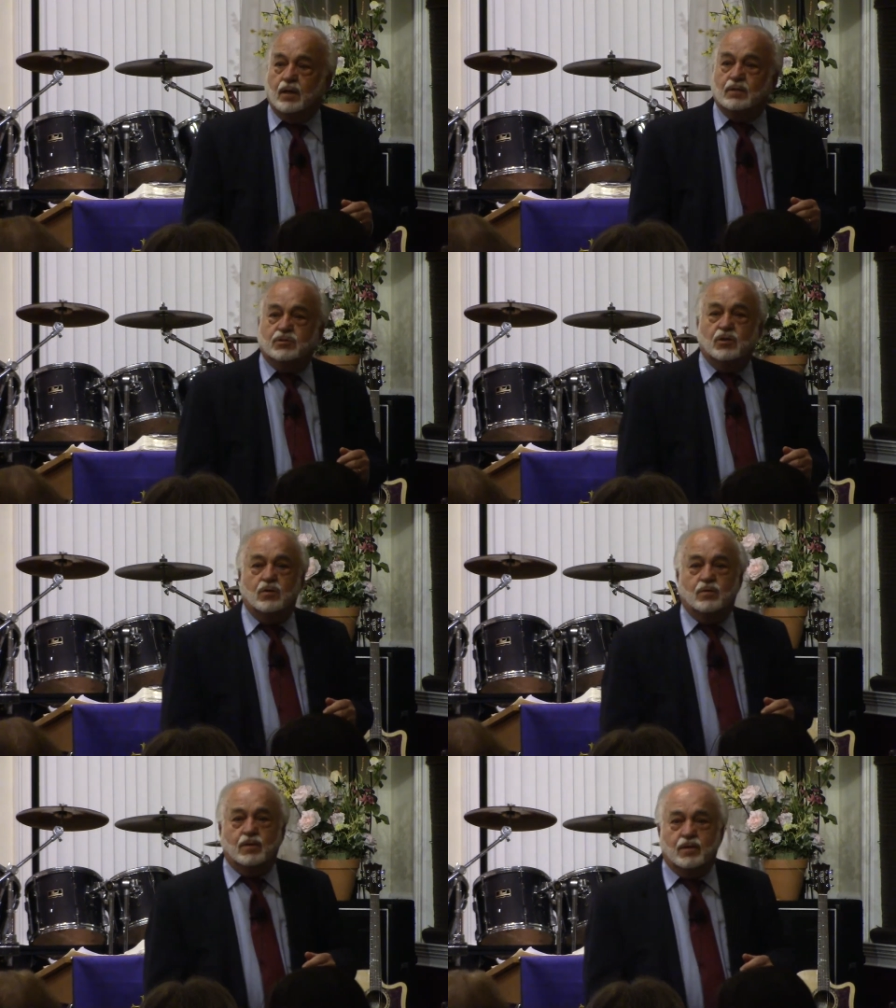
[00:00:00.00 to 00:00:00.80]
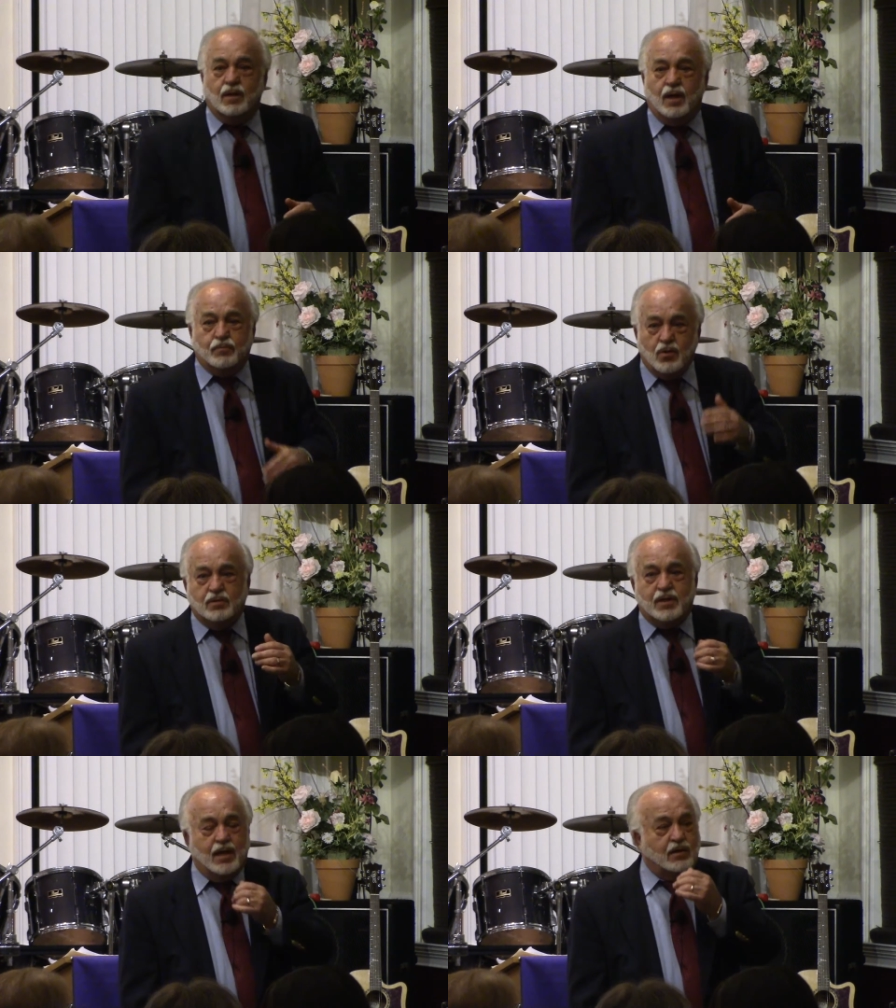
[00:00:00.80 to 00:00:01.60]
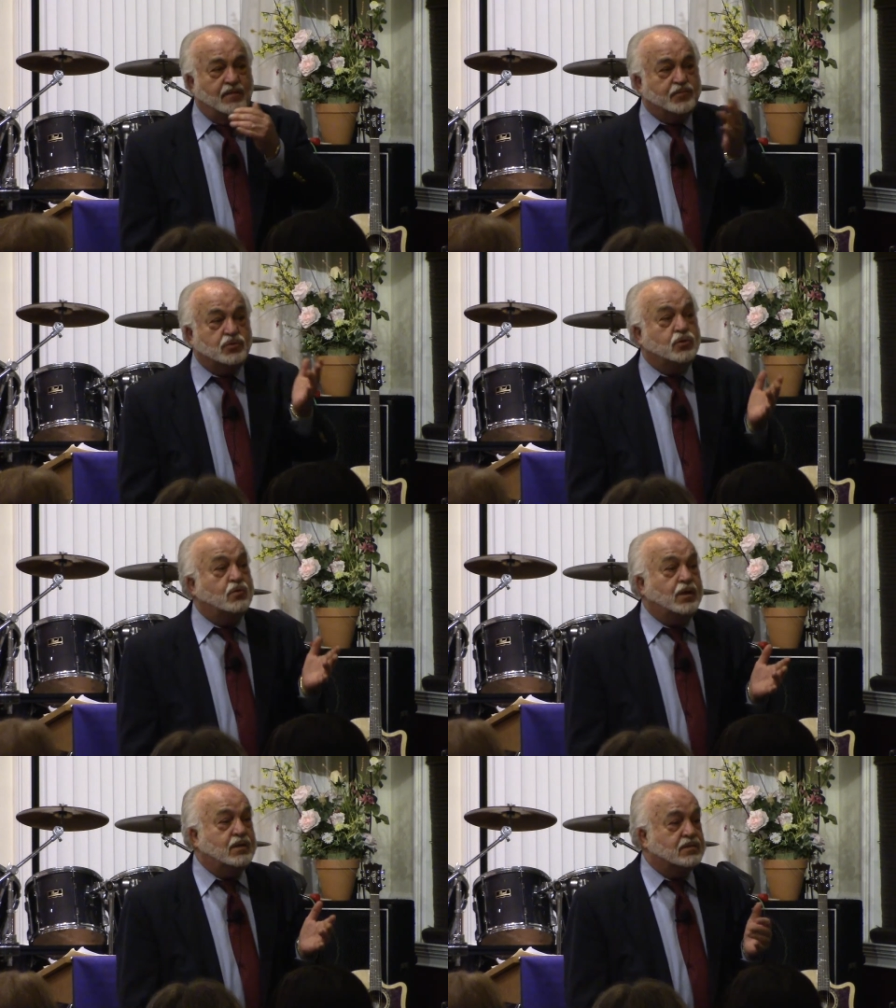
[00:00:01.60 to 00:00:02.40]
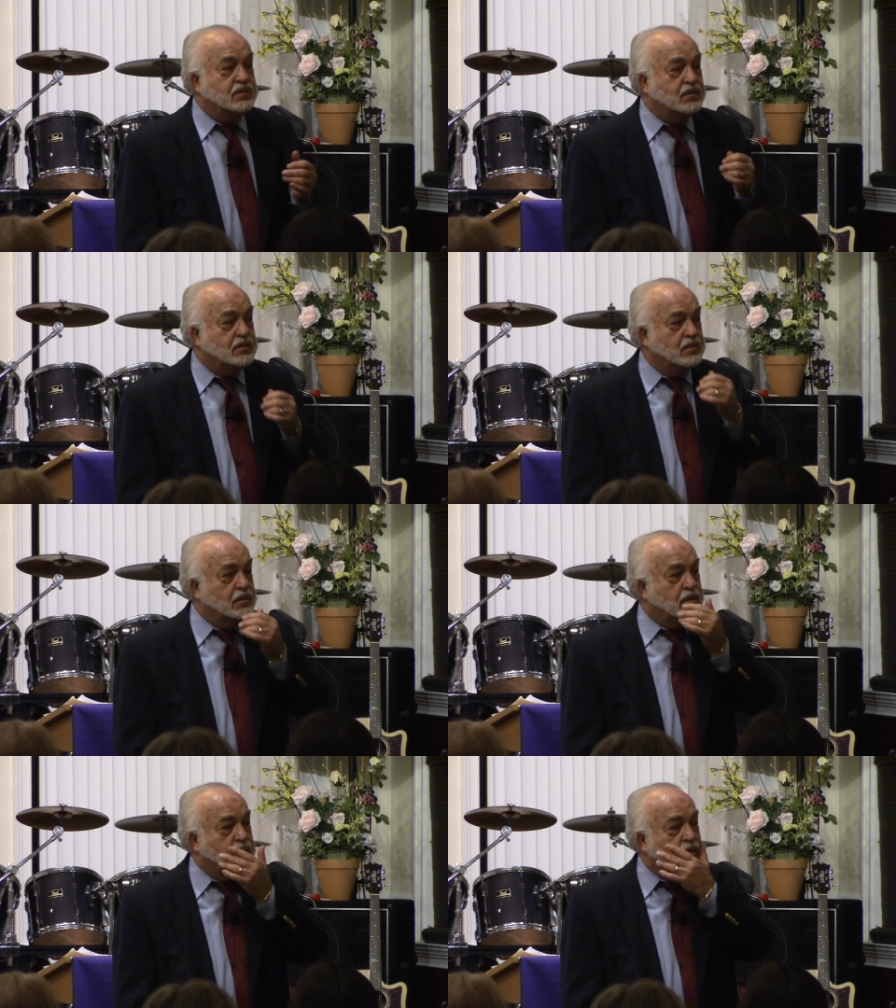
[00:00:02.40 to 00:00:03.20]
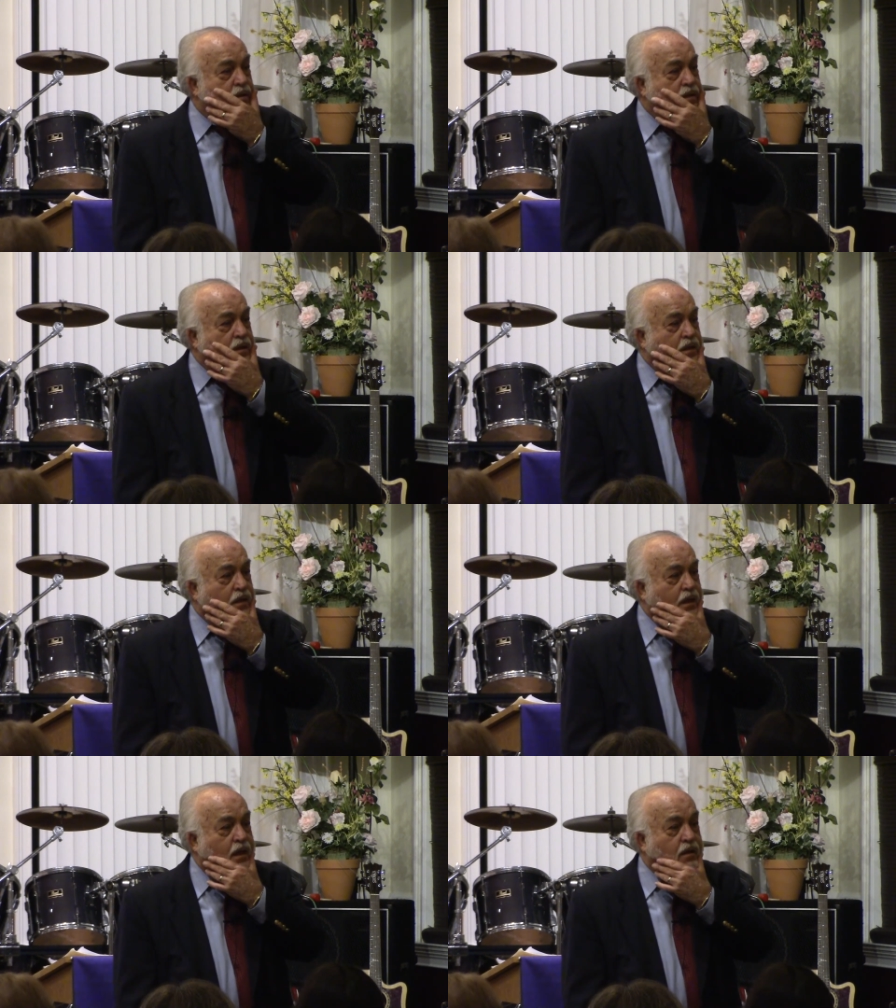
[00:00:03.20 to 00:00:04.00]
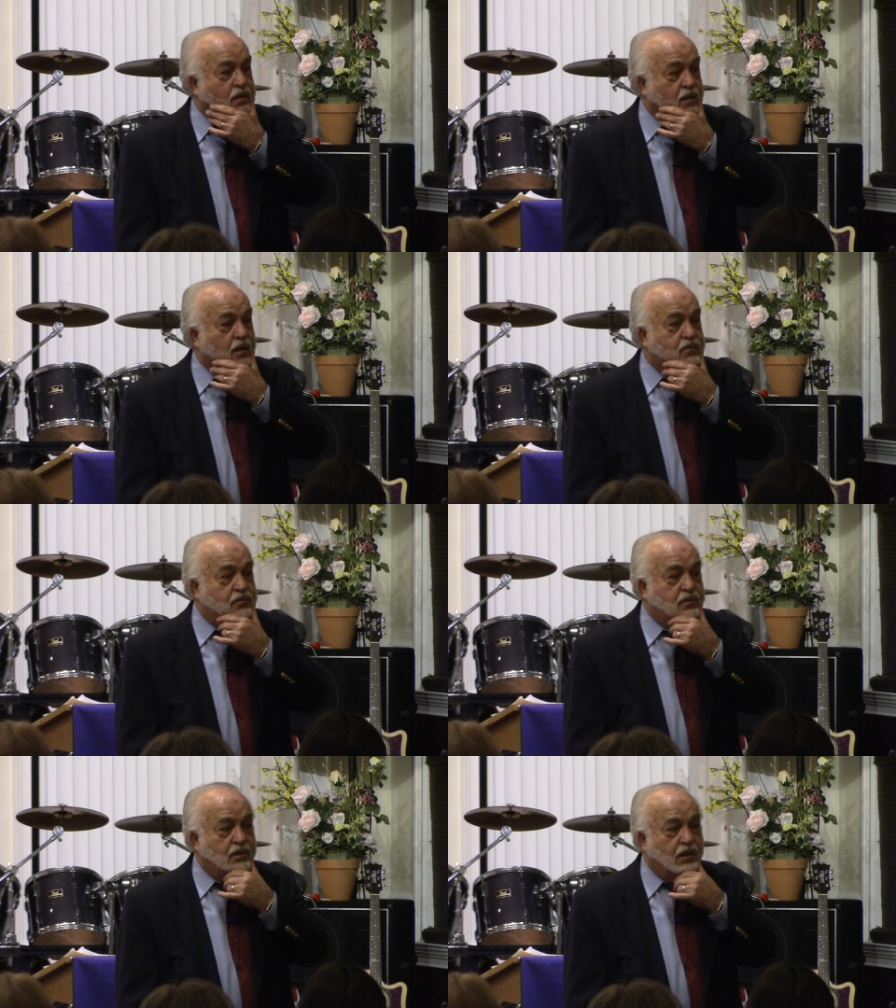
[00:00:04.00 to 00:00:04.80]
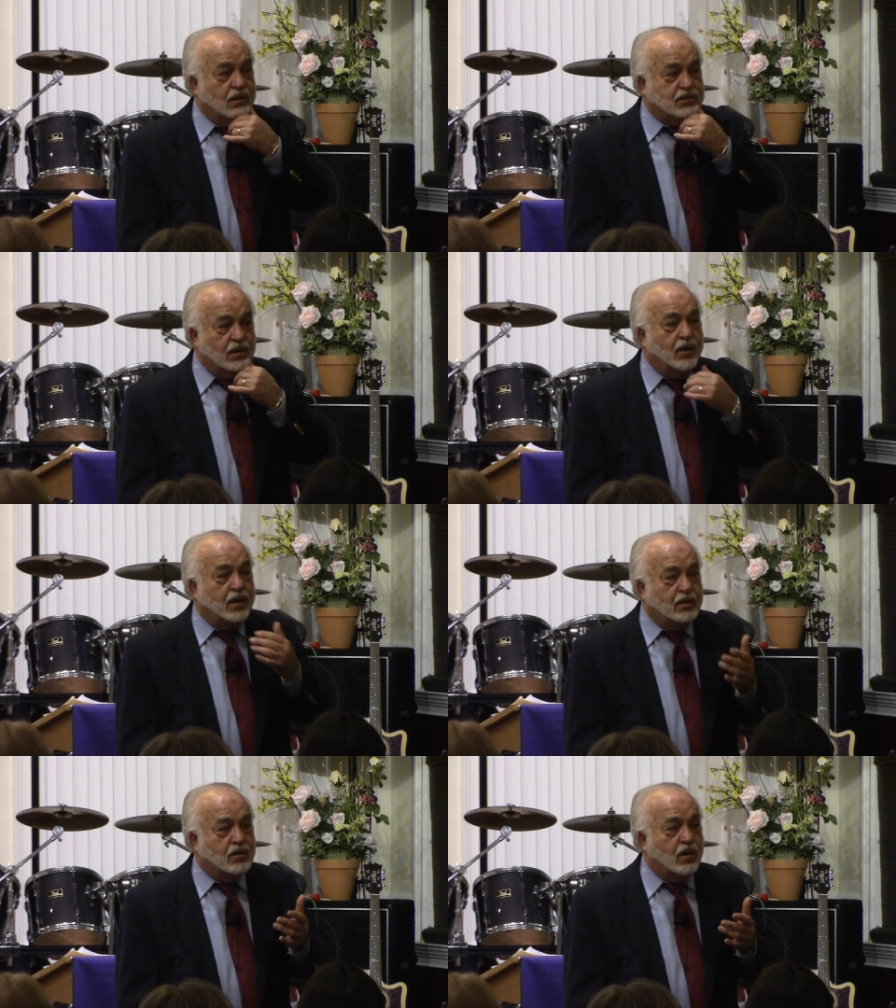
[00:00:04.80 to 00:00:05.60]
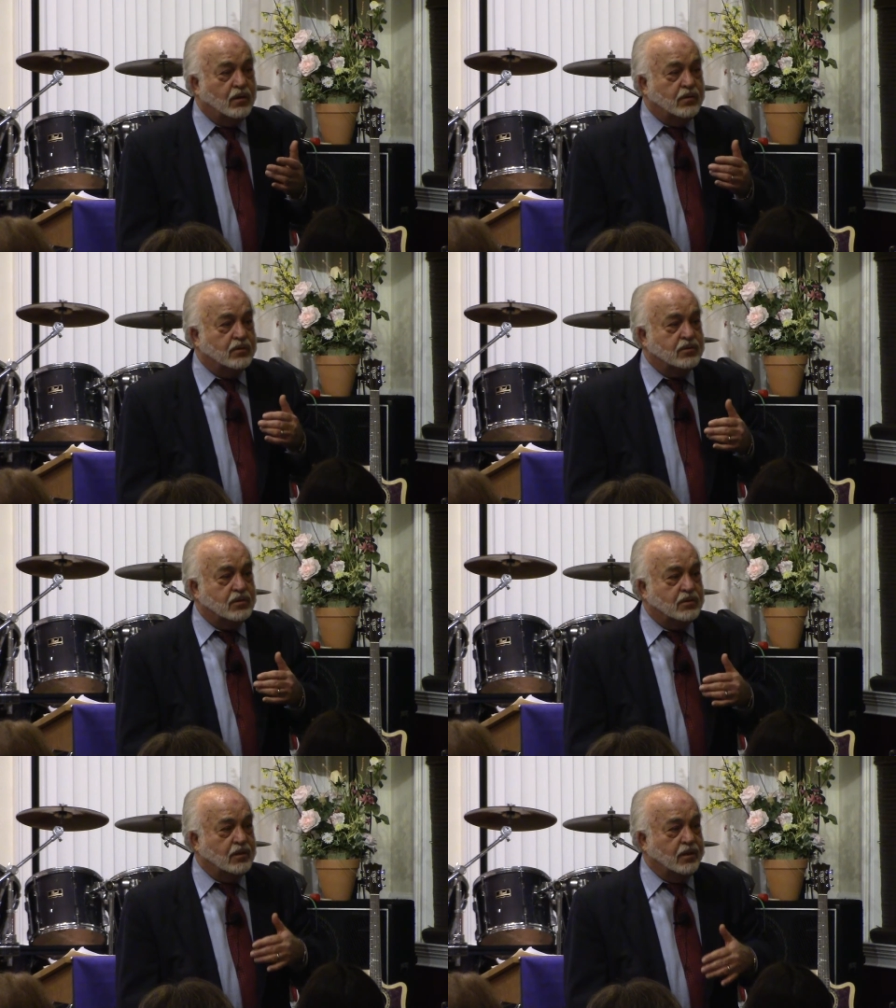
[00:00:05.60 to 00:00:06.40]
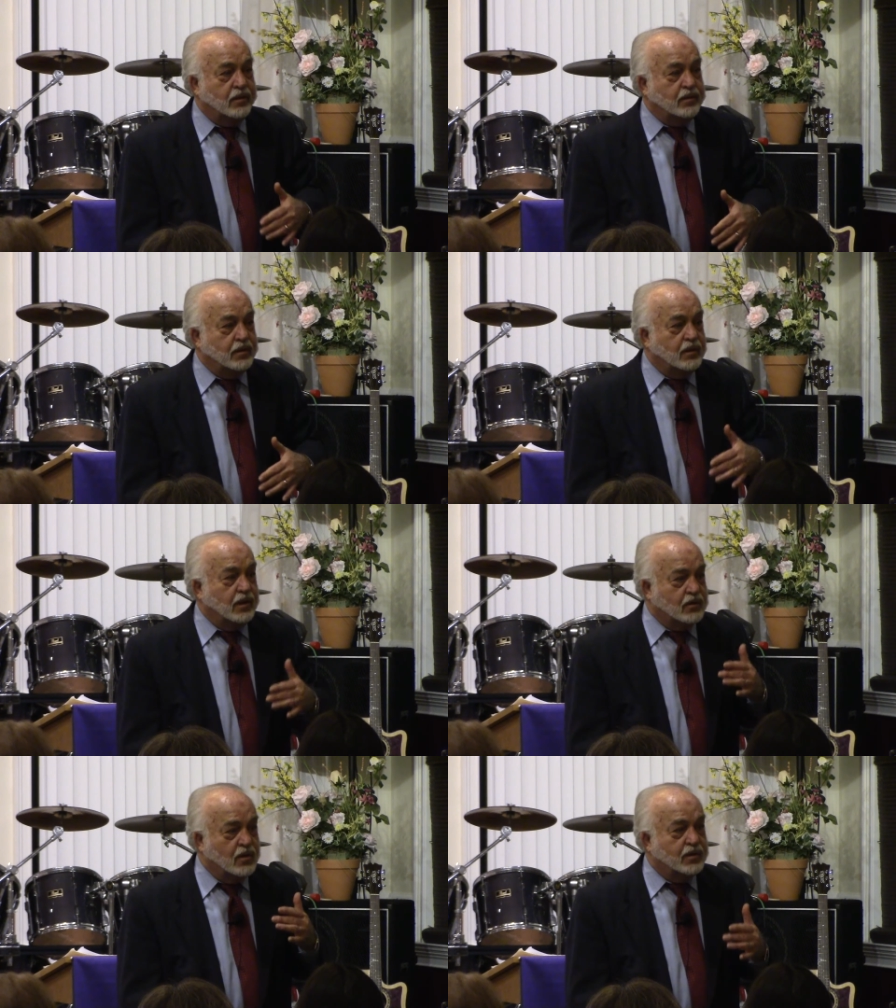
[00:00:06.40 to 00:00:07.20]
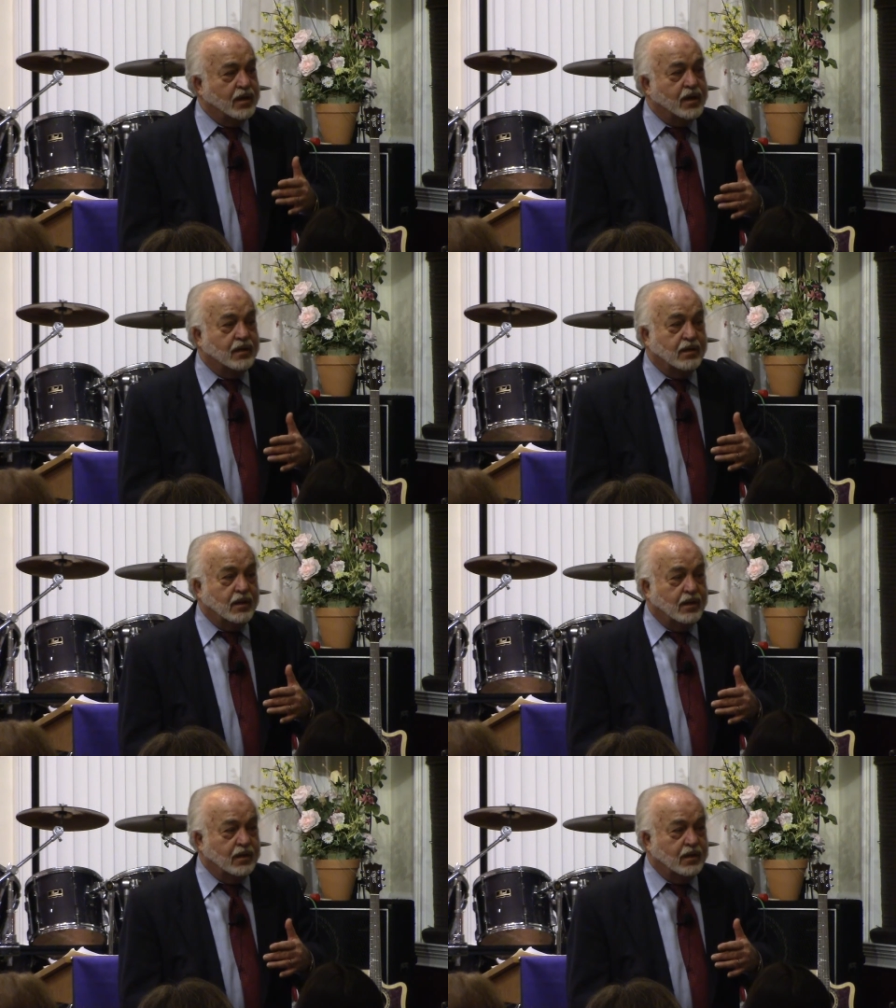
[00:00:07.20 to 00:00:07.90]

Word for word: And so I broke down after two weeks, and I, I said, all right, I'll call her. I called Diane.